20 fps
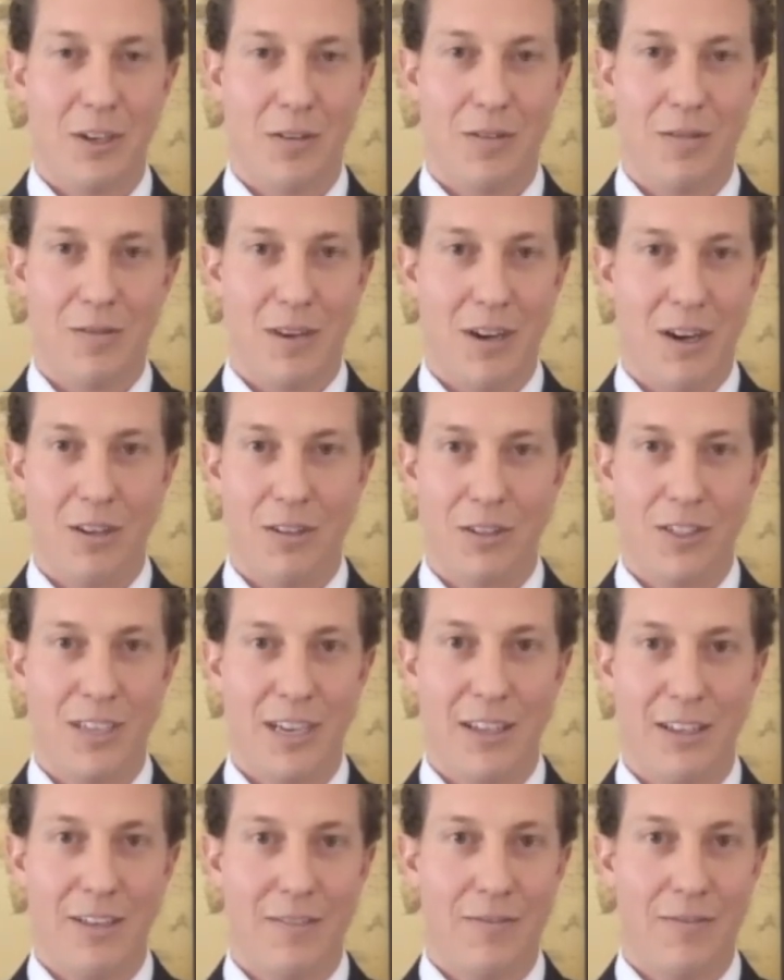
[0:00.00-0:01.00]
I'll
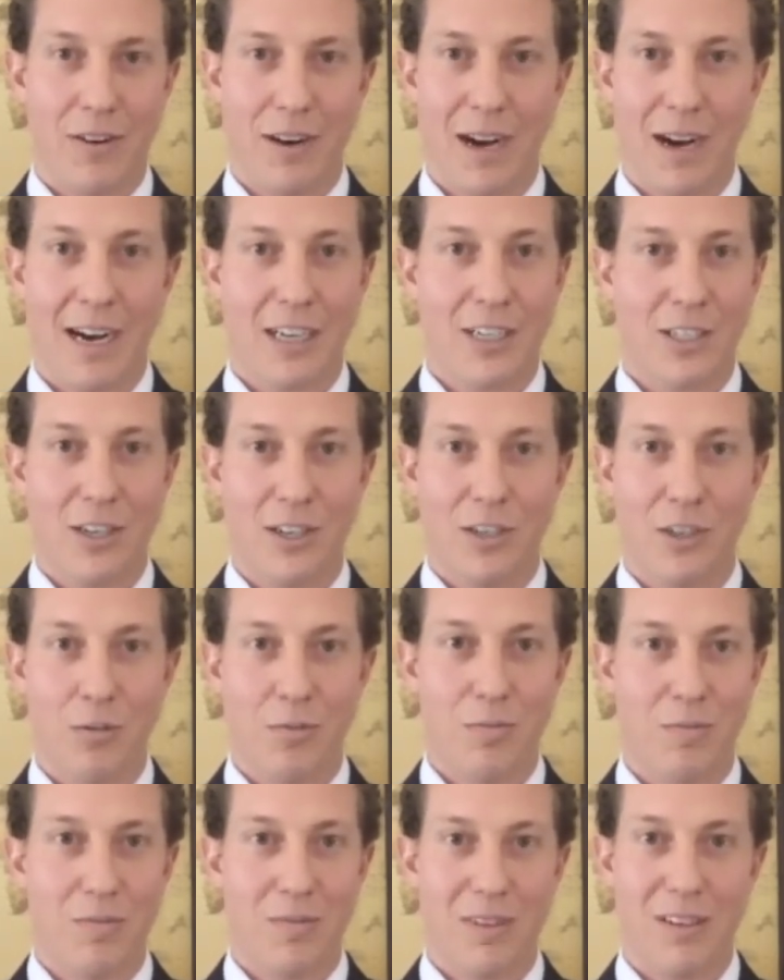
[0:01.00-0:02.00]
sell it for X
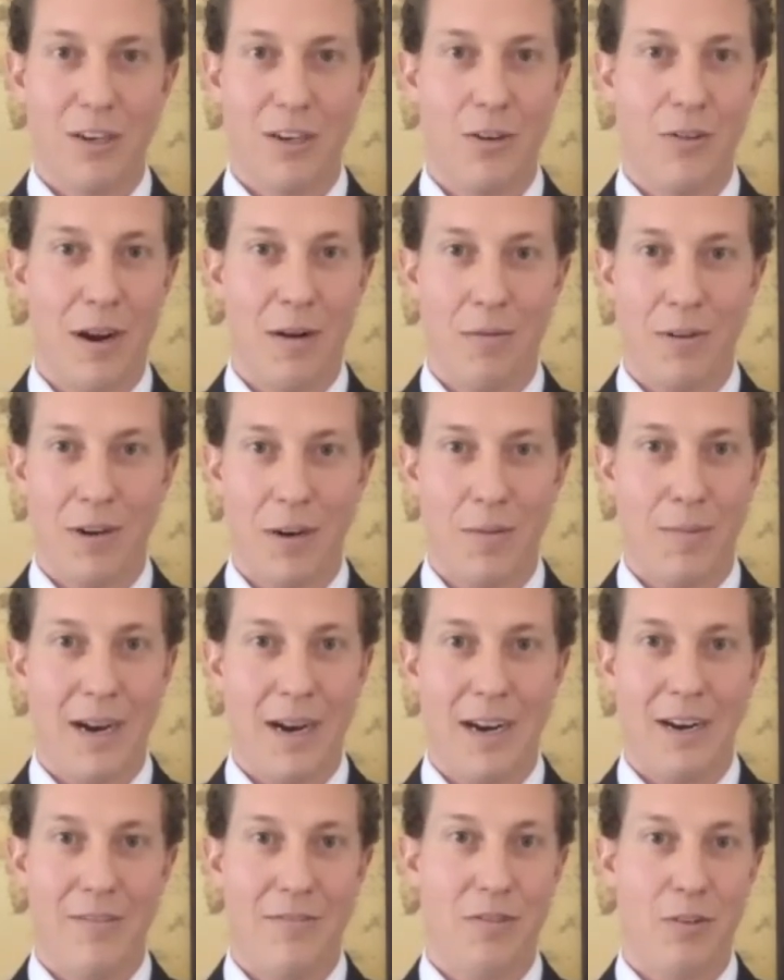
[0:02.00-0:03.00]
and I want to
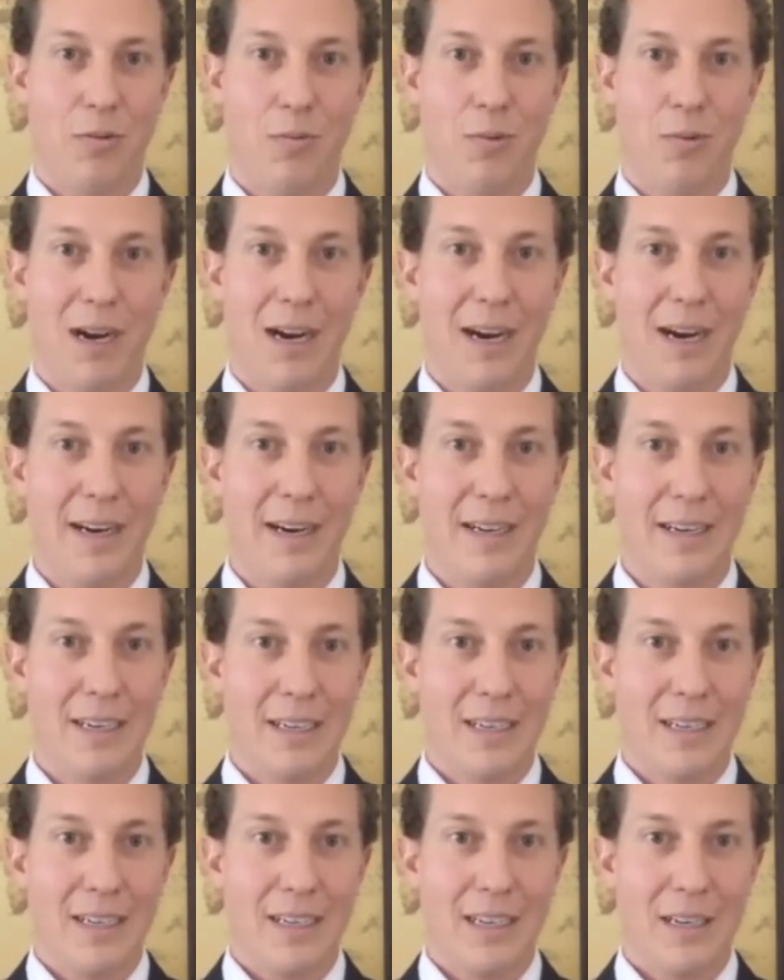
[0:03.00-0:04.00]
buy it for Y.
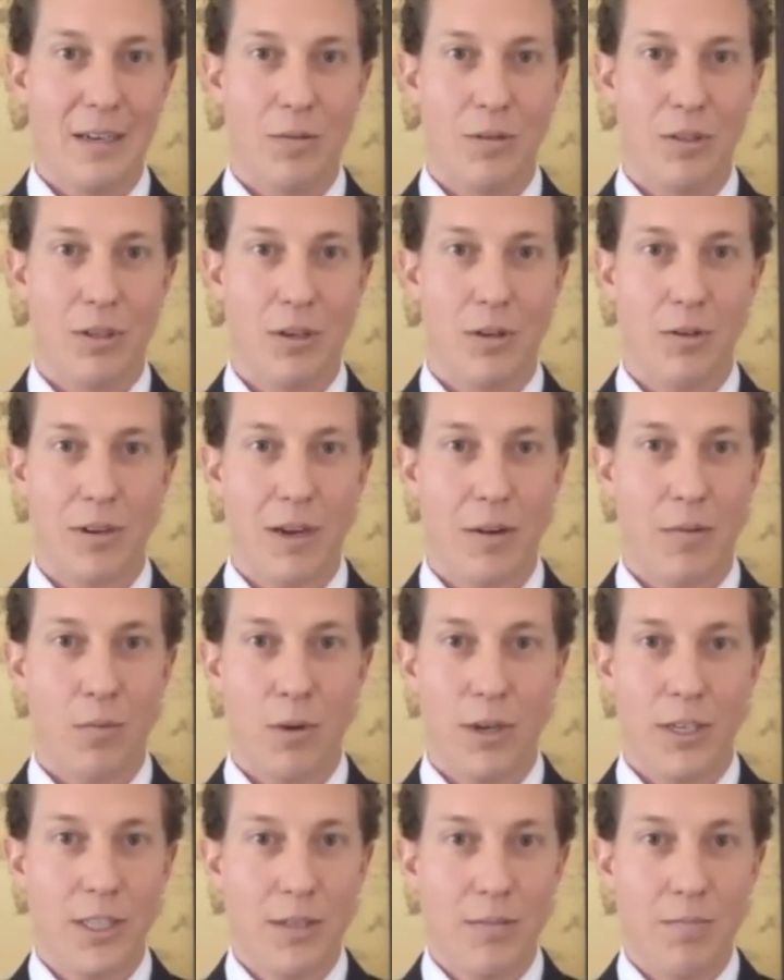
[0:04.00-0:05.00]
It was, okay,
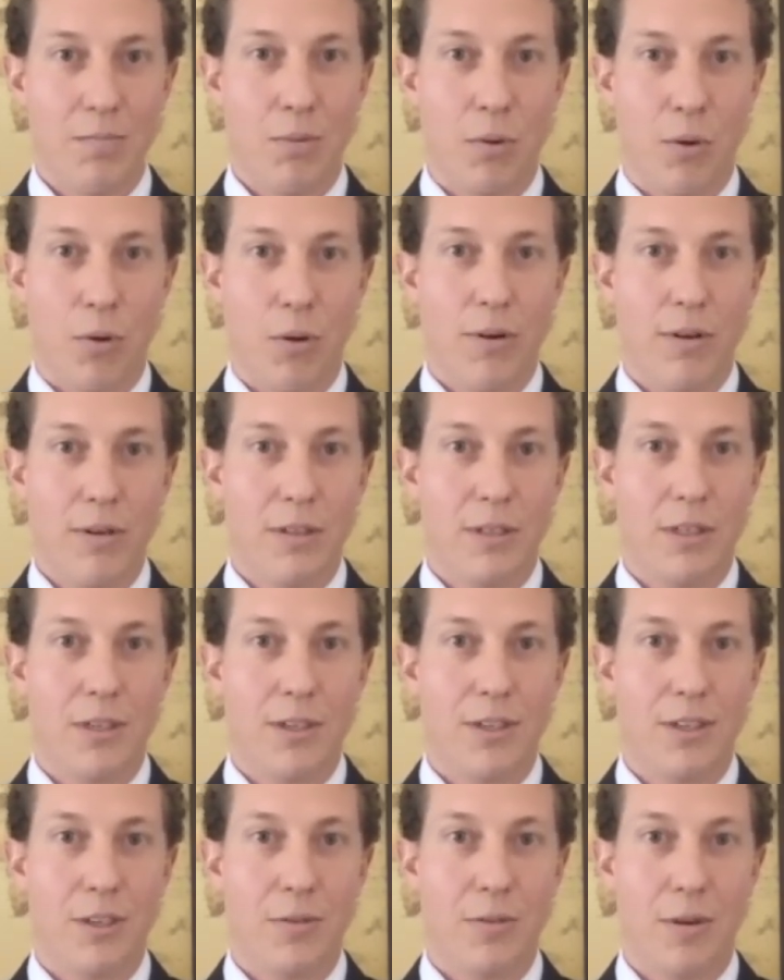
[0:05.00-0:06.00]
what's important
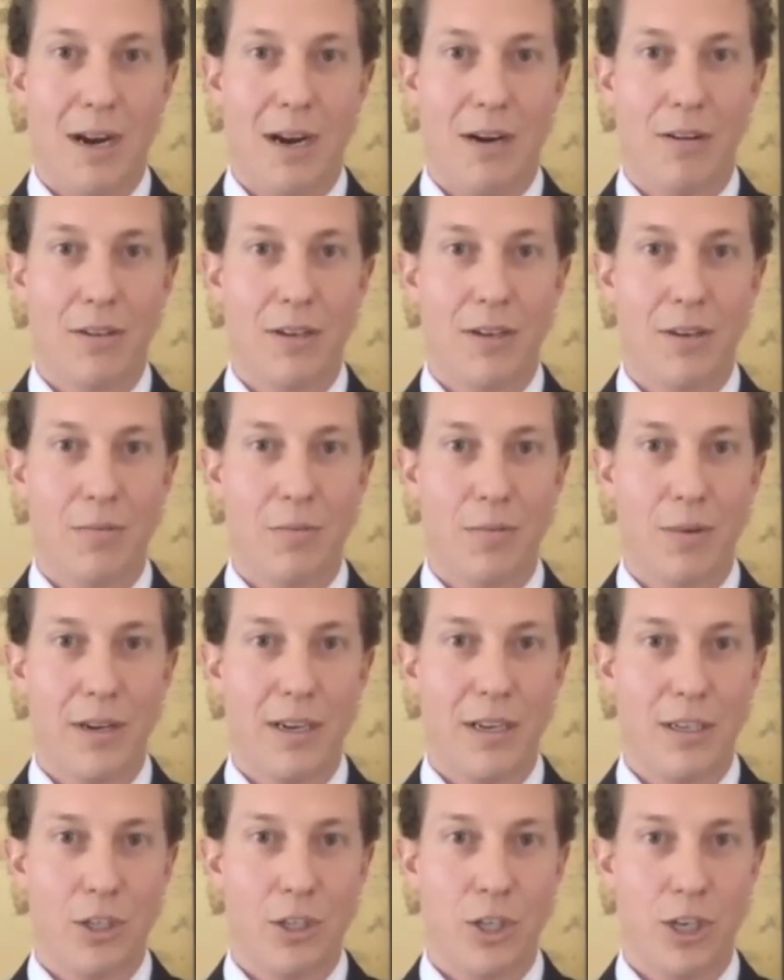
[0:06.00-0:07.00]
to you? How can
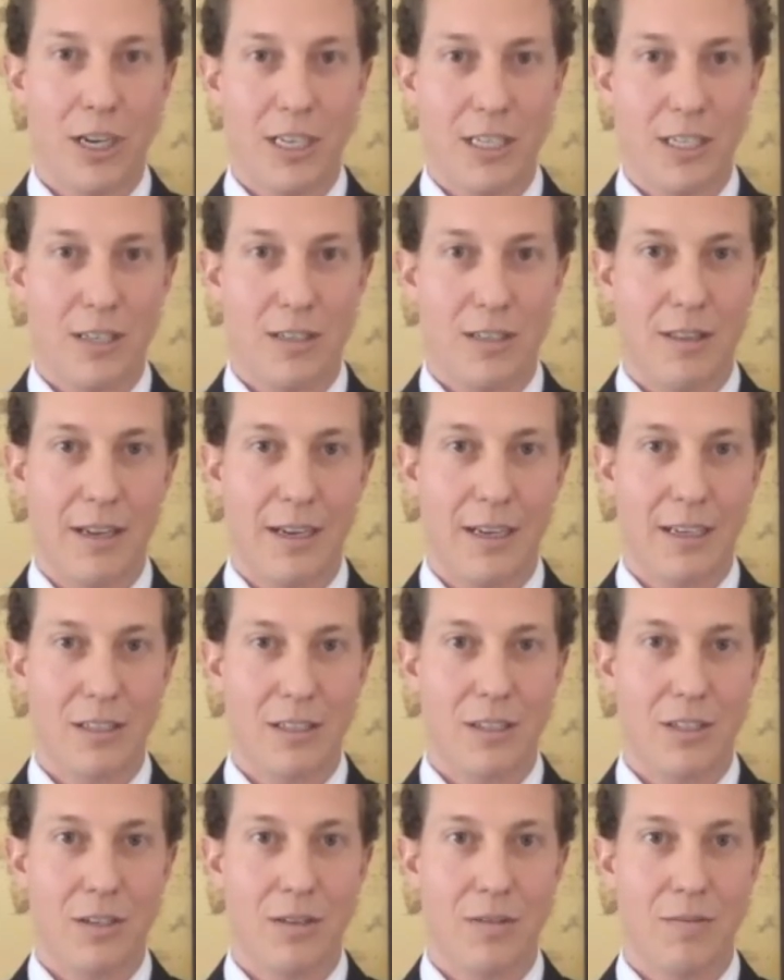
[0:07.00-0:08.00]
we adjust
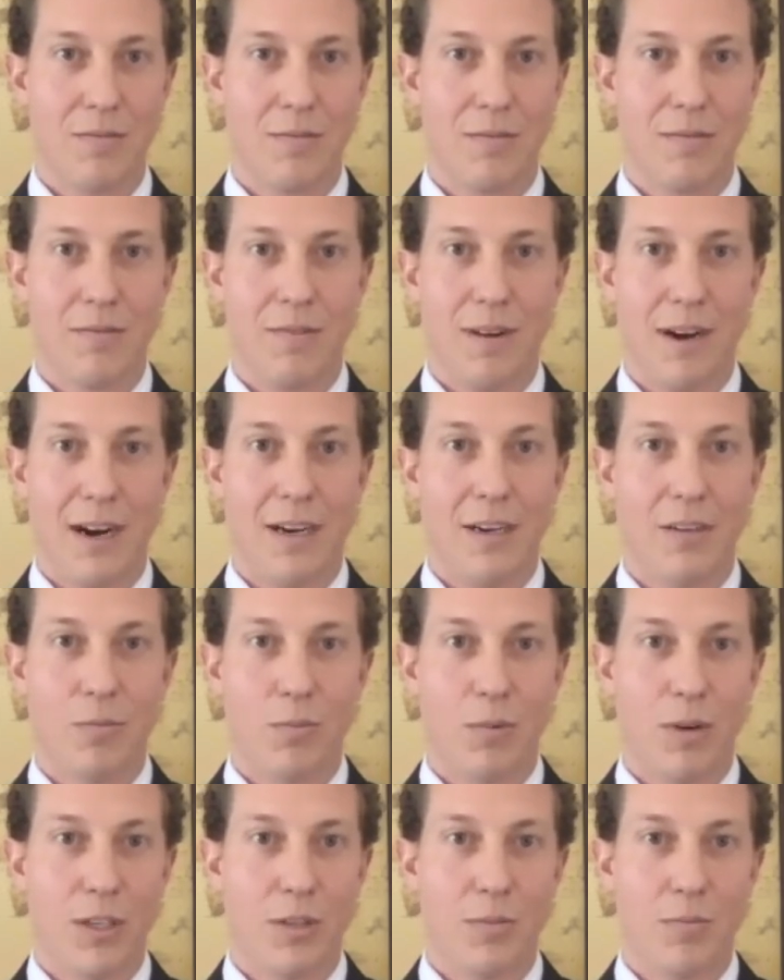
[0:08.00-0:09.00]
things to
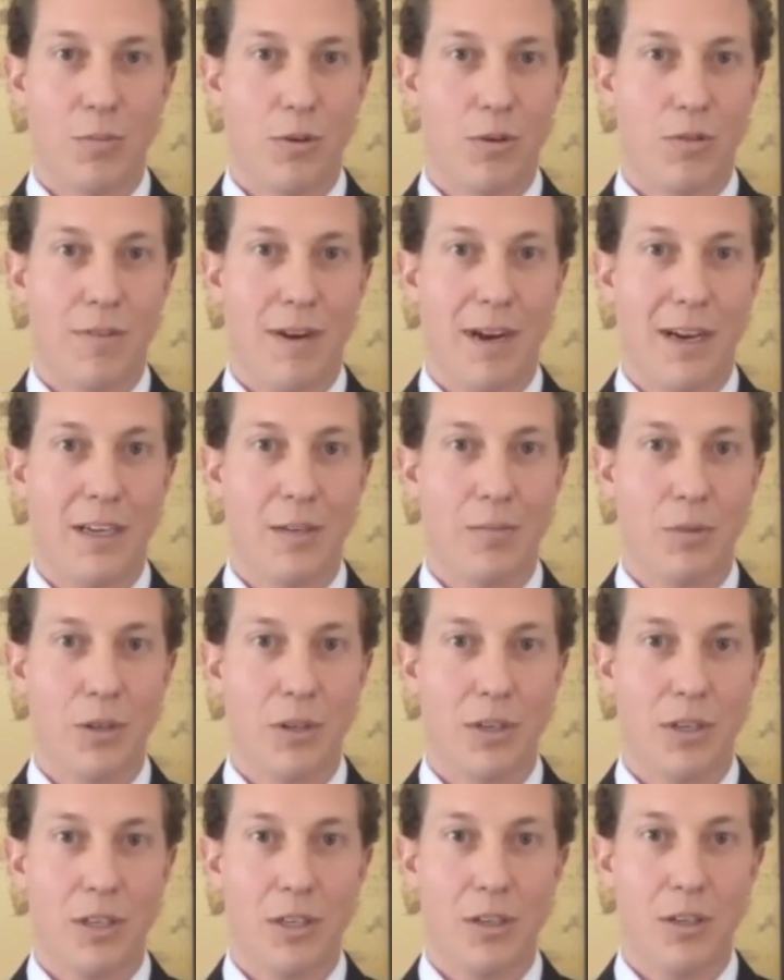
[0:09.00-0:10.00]
find what's more valuable
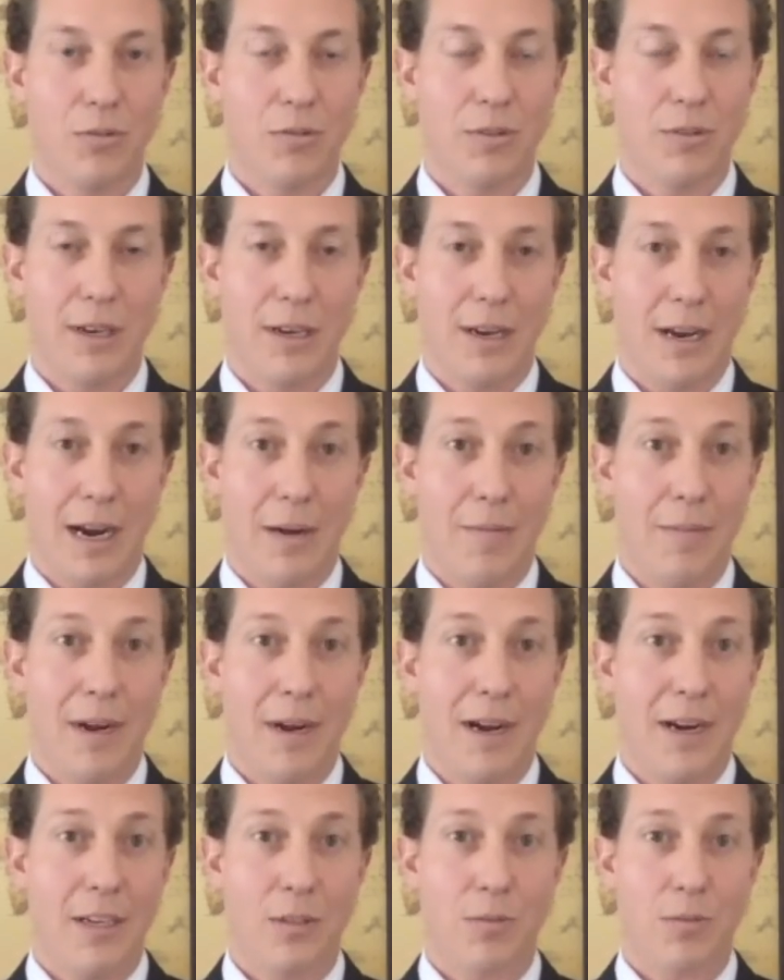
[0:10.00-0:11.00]
to you that I'm
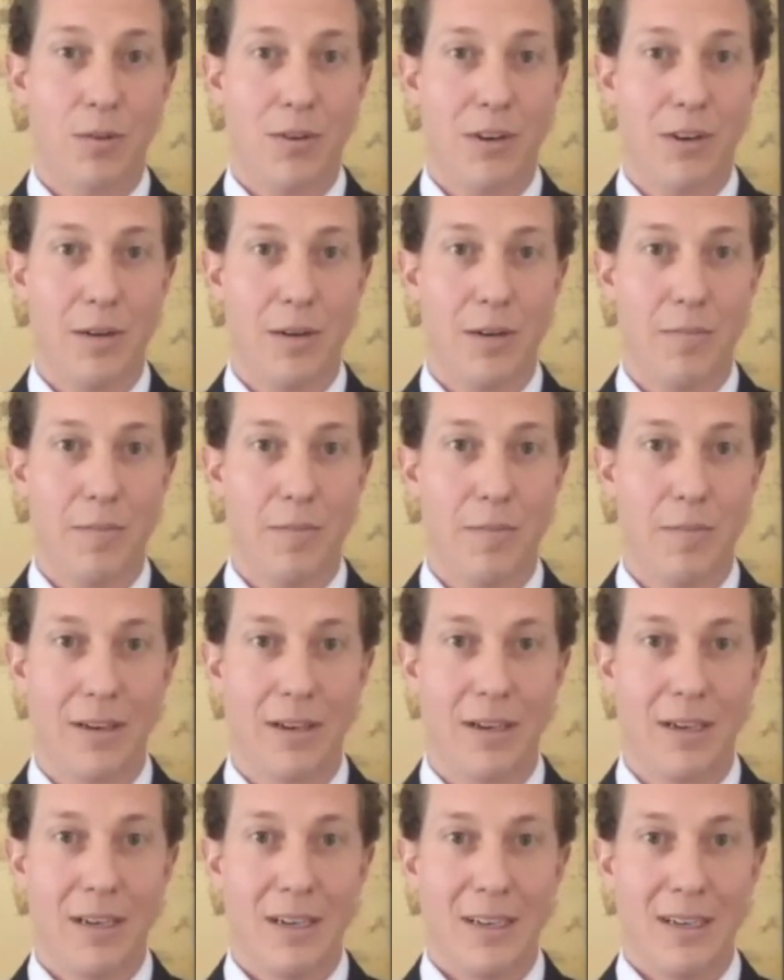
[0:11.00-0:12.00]
not as worried
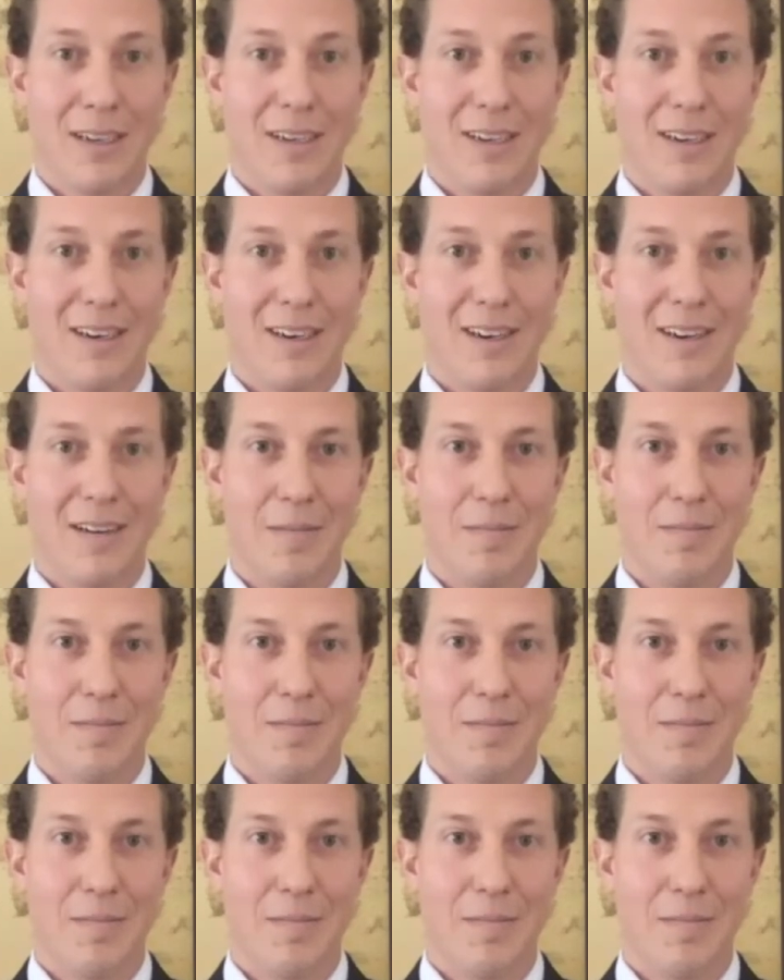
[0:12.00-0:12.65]
about?